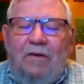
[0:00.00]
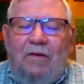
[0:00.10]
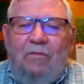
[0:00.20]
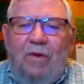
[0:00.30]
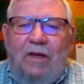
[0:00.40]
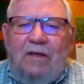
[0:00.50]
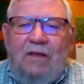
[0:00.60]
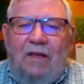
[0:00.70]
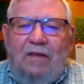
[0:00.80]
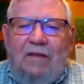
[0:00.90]

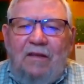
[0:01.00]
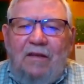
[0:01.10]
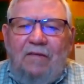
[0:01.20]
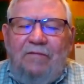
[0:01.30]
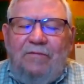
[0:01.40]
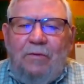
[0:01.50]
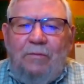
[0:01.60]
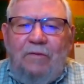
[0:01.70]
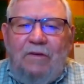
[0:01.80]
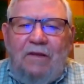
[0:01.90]
weakening
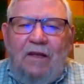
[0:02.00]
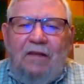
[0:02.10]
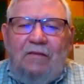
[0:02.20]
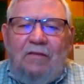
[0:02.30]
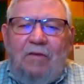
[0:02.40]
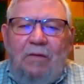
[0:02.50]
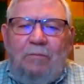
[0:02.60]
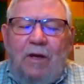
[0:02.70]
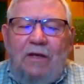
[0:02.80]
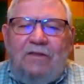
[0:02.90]
food and grain
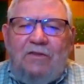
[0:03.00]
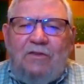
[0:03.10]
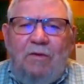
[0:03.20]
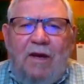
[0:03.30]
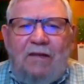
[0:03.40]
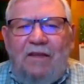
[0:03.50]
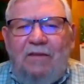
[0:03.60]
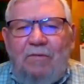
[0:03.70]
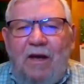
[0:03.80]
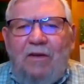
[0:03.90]
prices directly
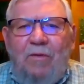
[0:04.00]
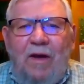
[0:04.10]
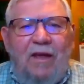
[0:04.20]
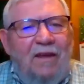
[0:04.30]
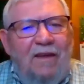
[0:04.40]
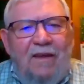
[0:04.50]
right away.